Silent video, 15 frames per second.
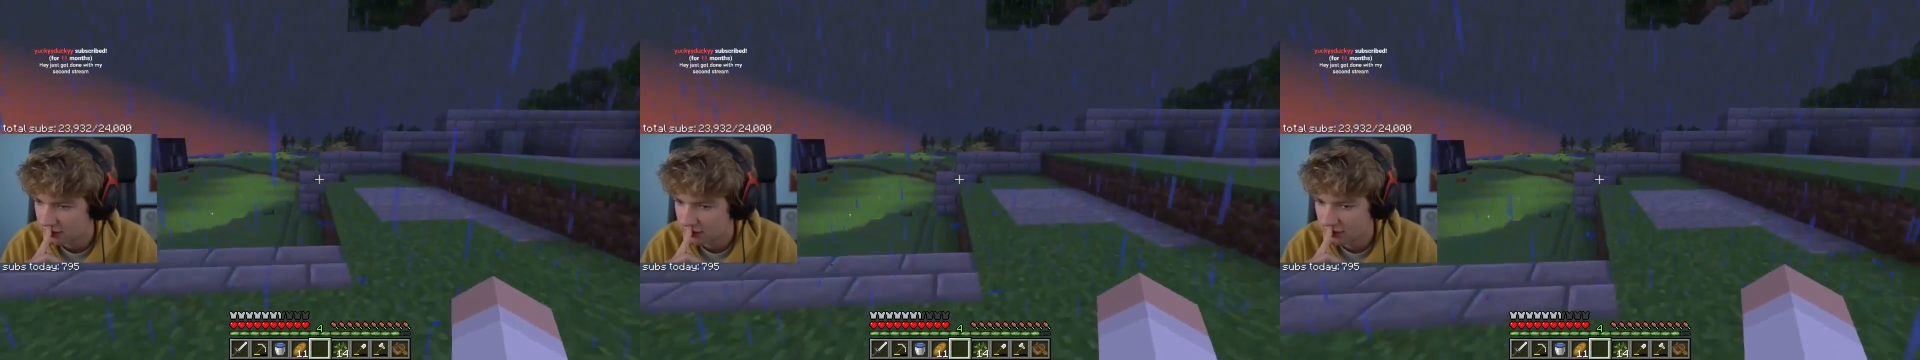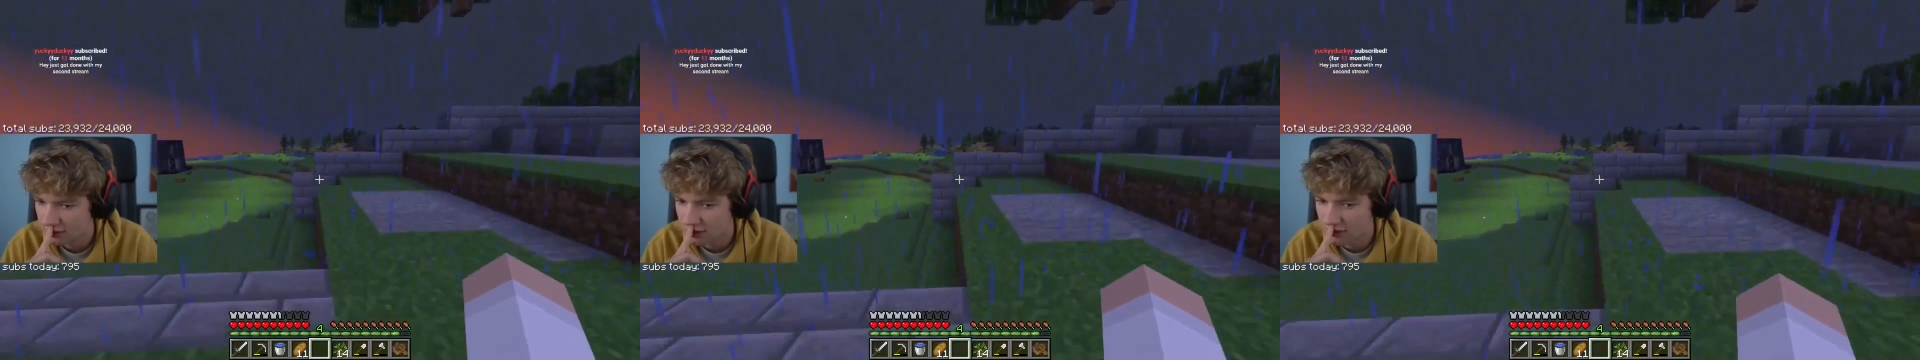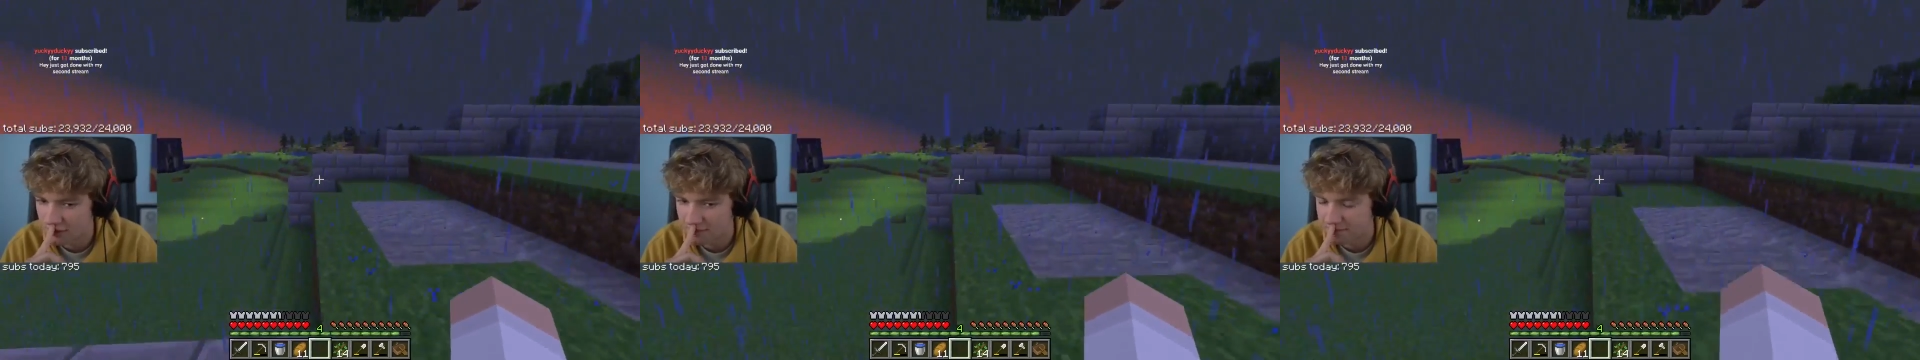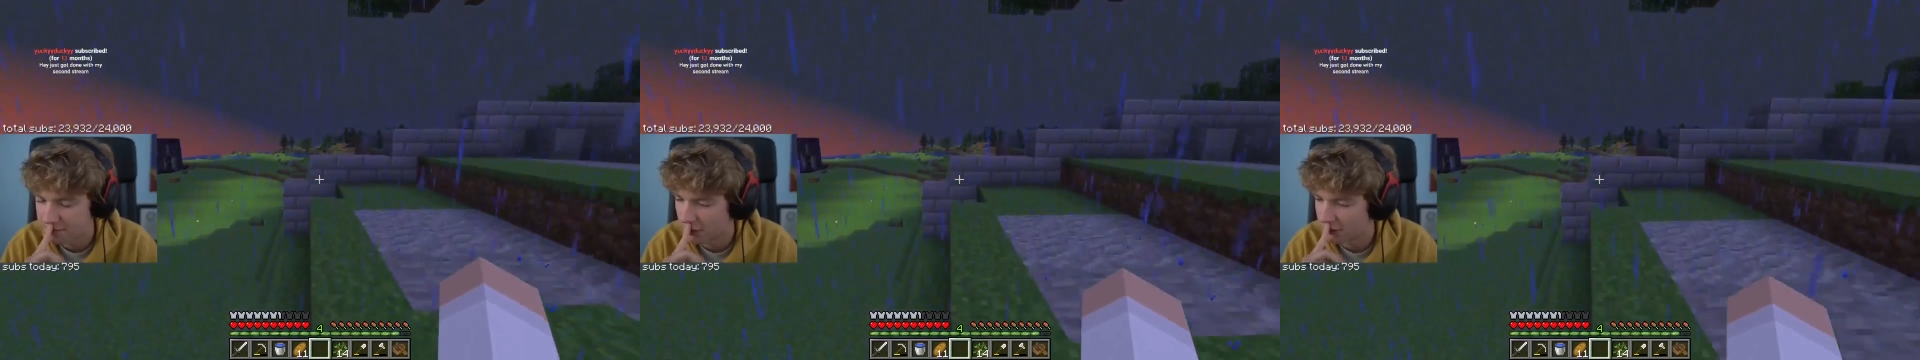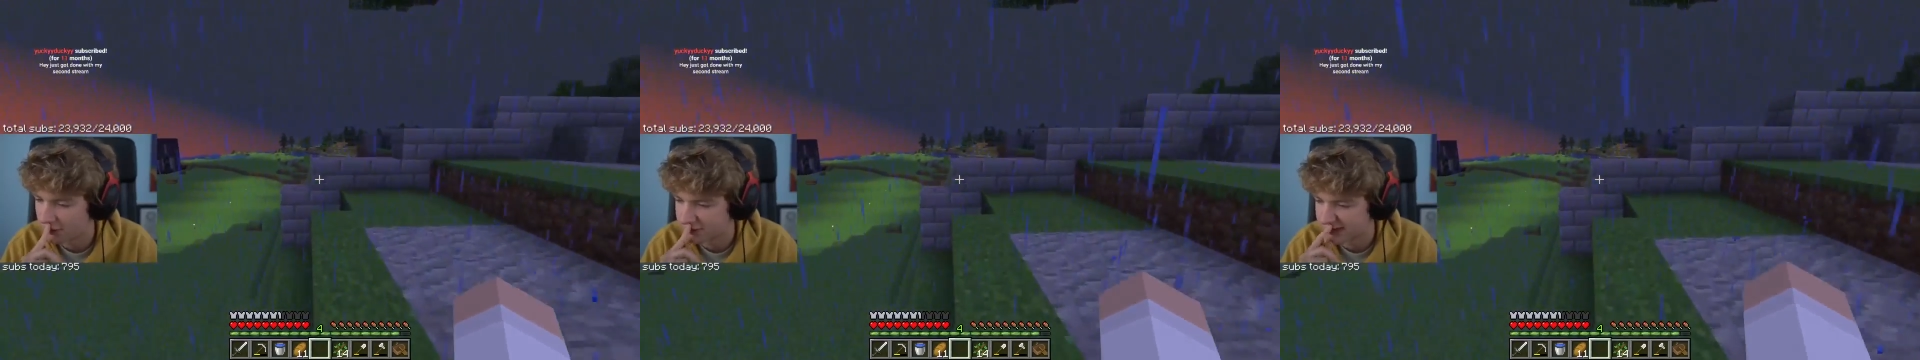Oh,
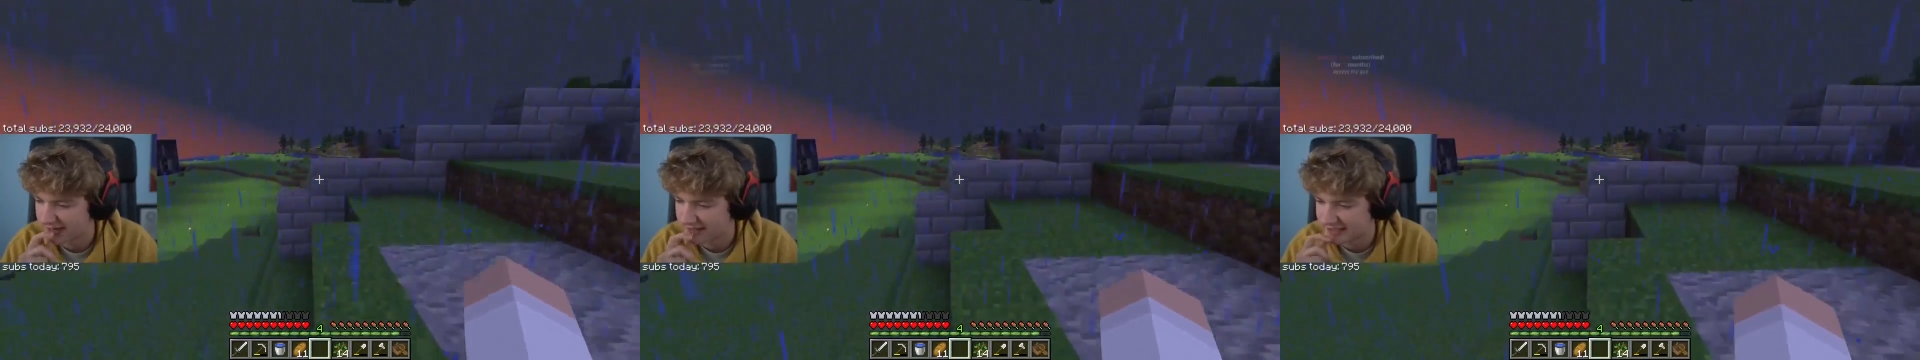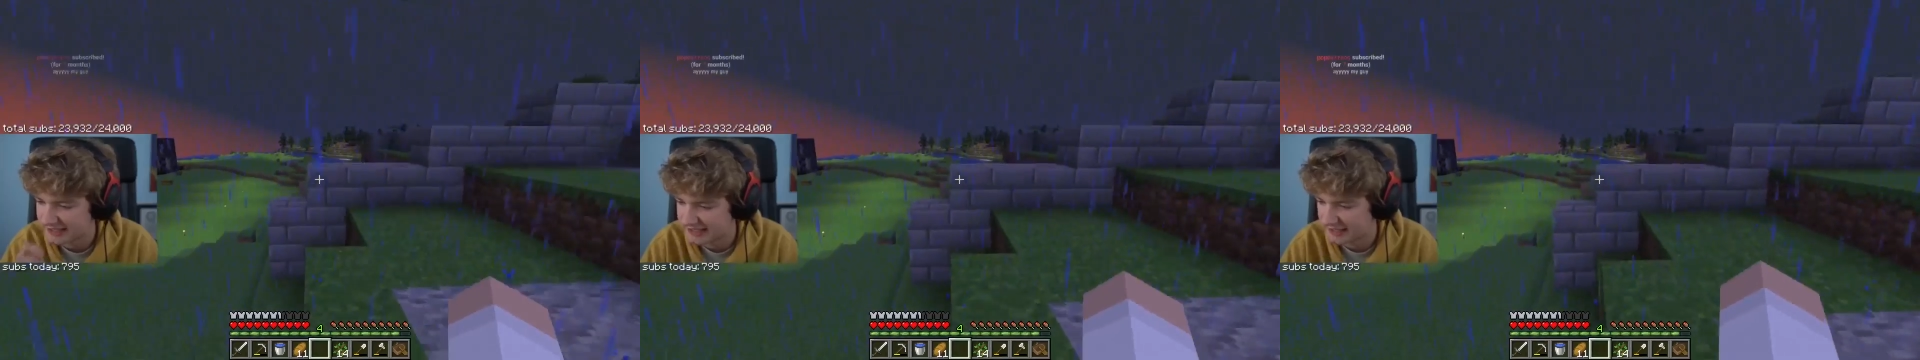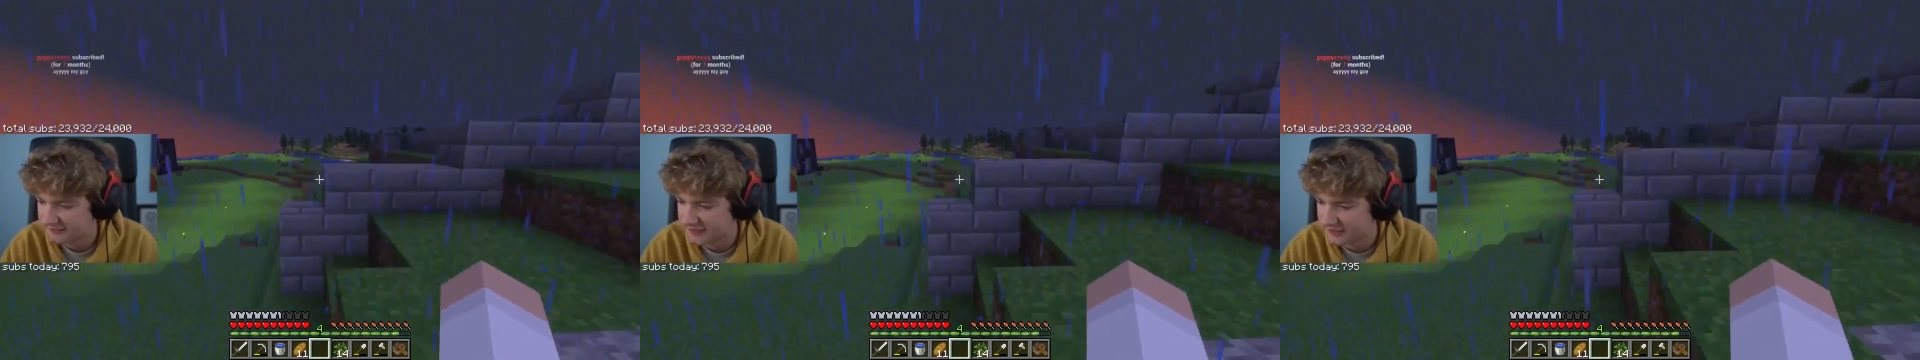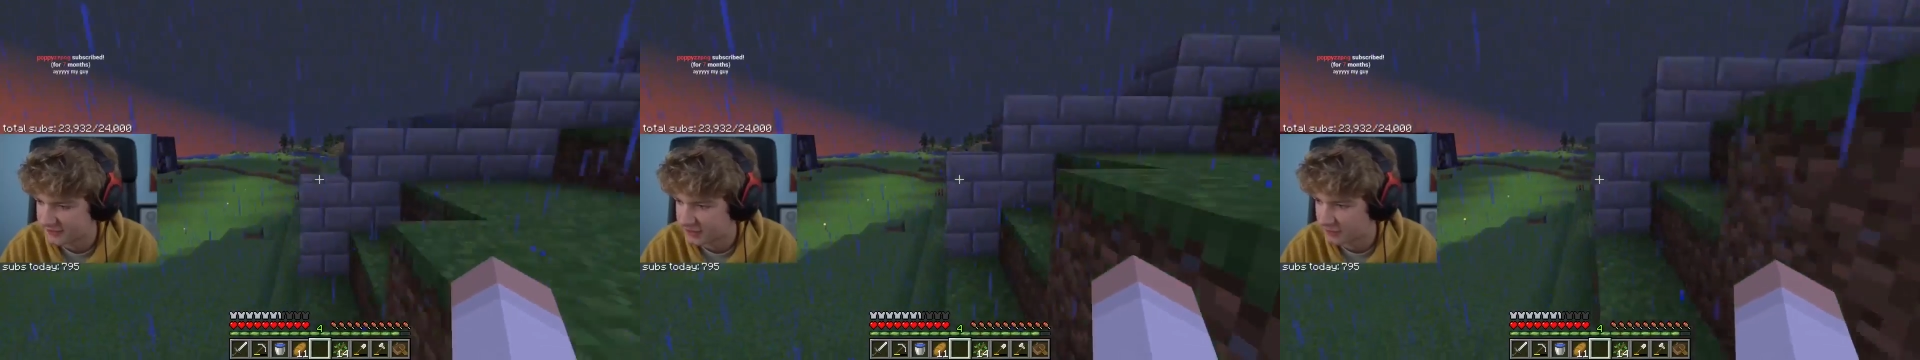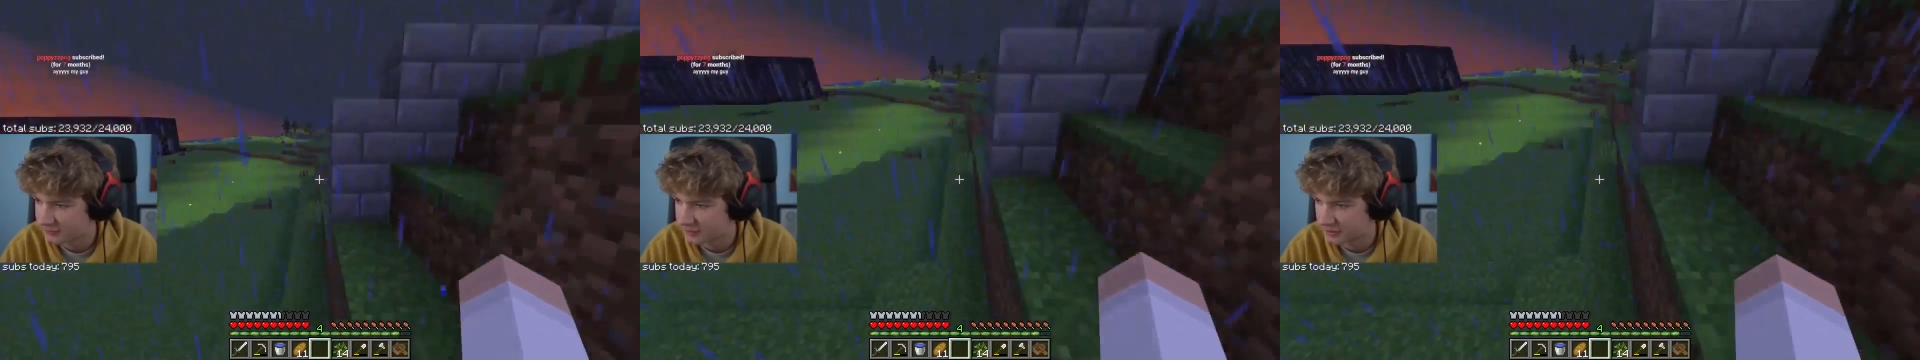balls, and now you're gifting
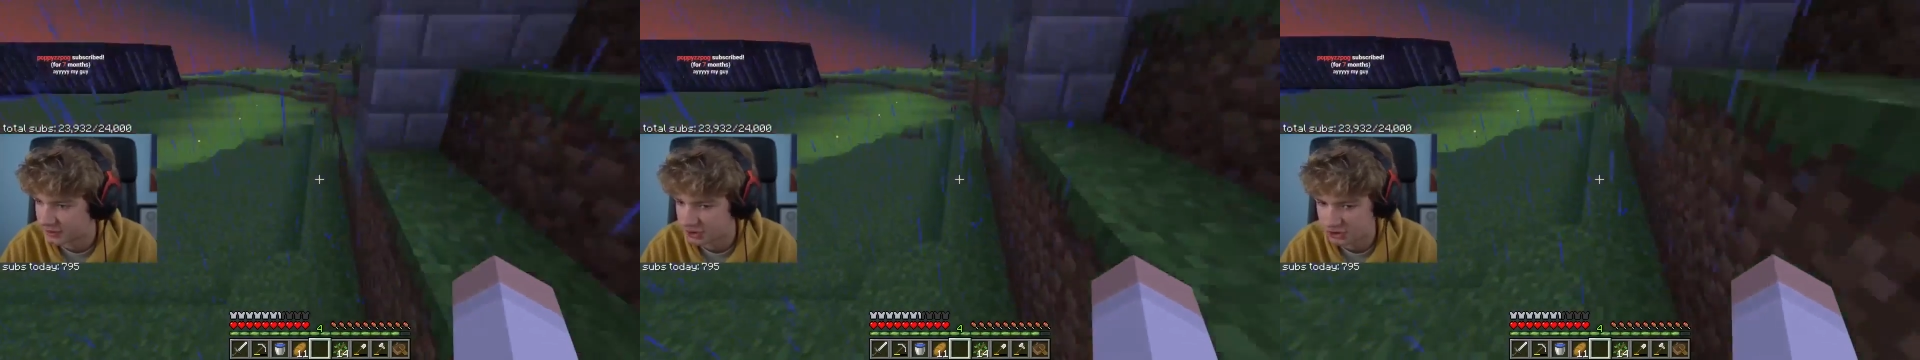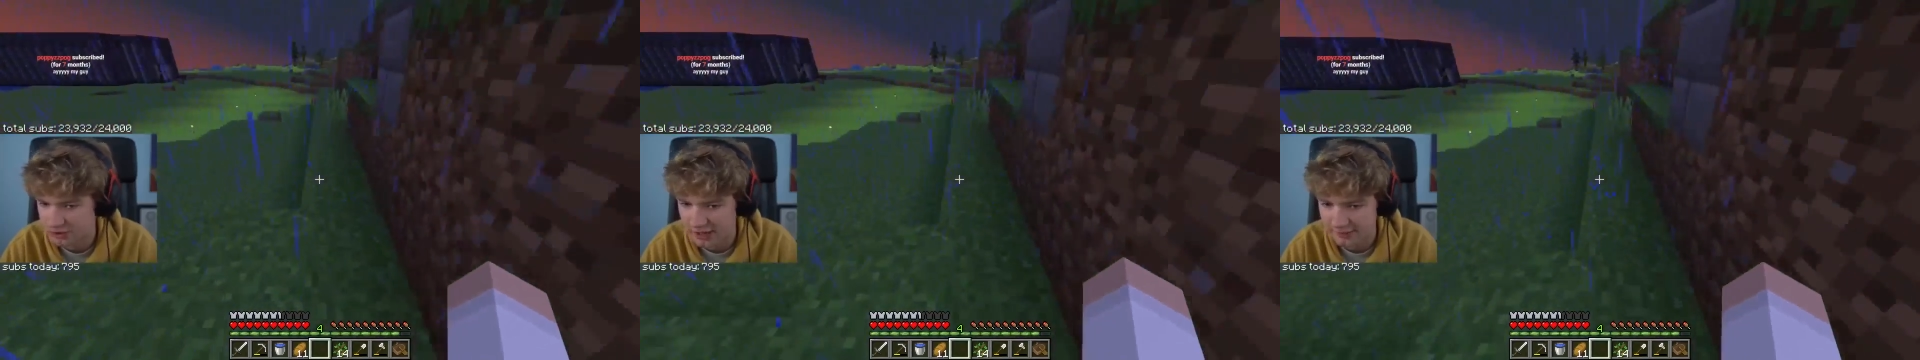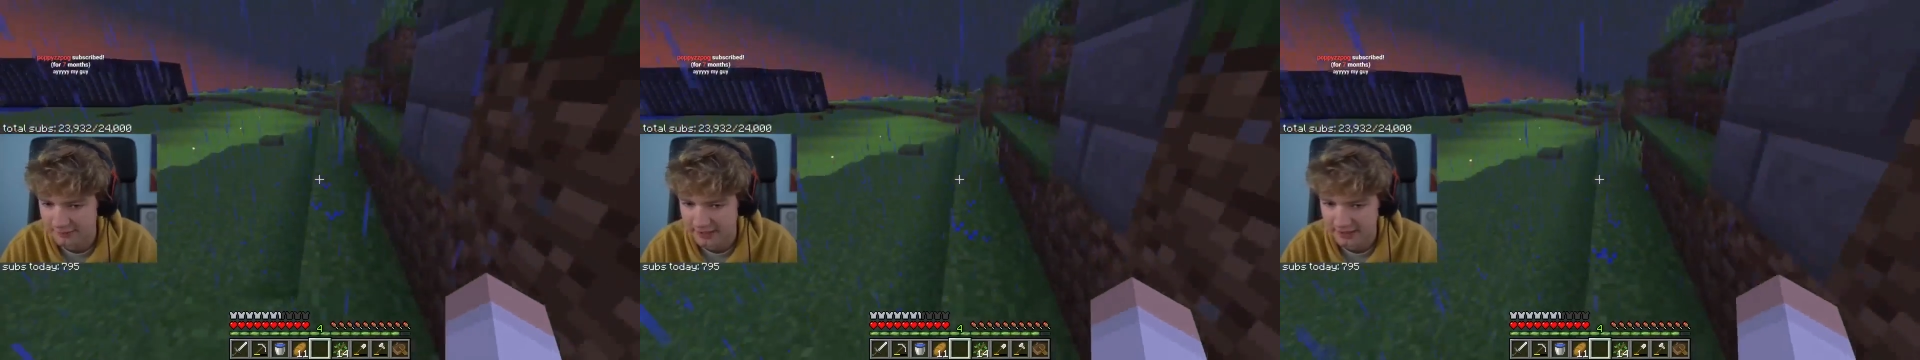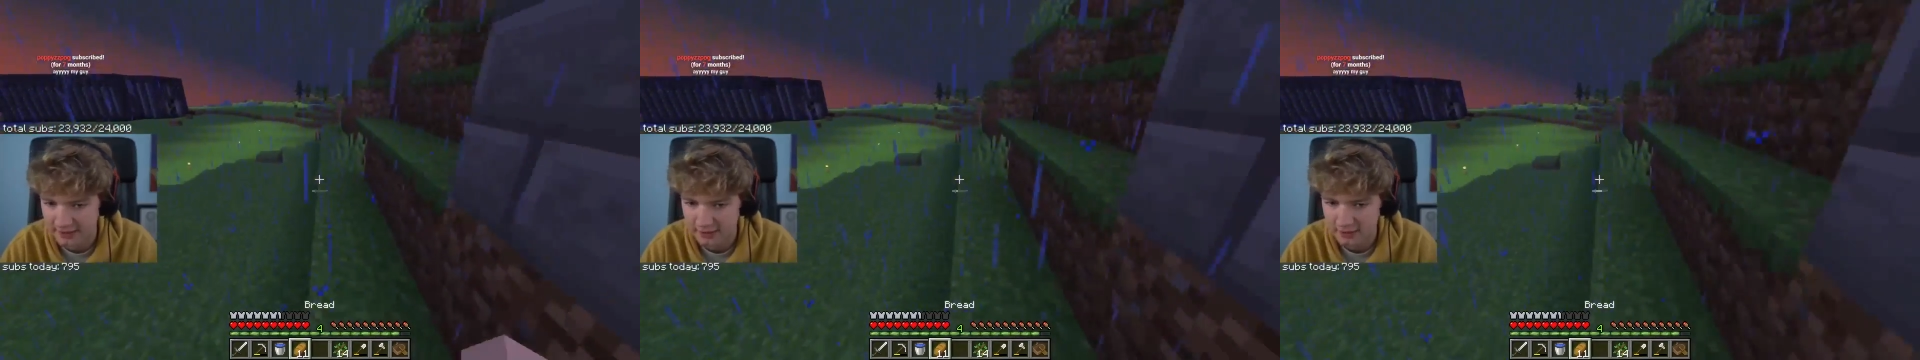subs to distract me.